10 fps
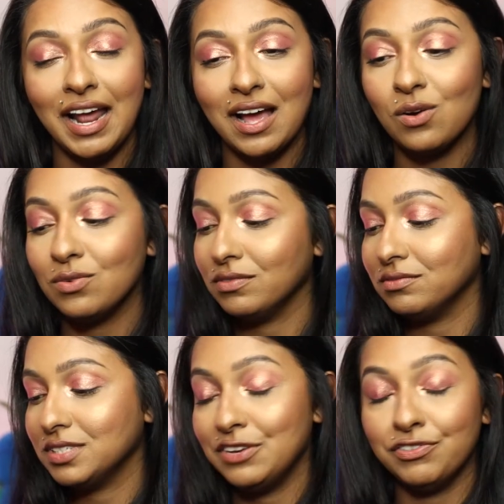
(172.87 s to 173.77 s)
out,
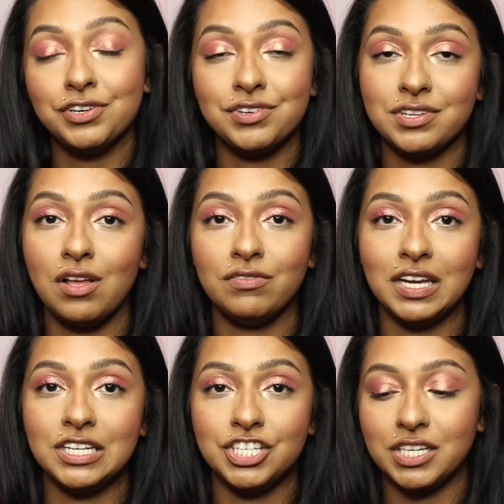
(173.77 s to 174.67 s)
see for yourself.
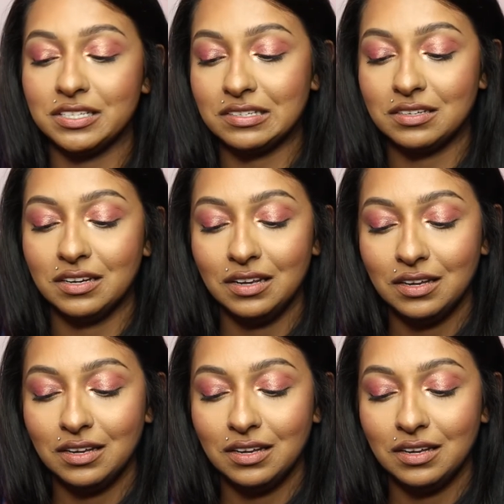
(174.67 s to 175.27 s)
It's just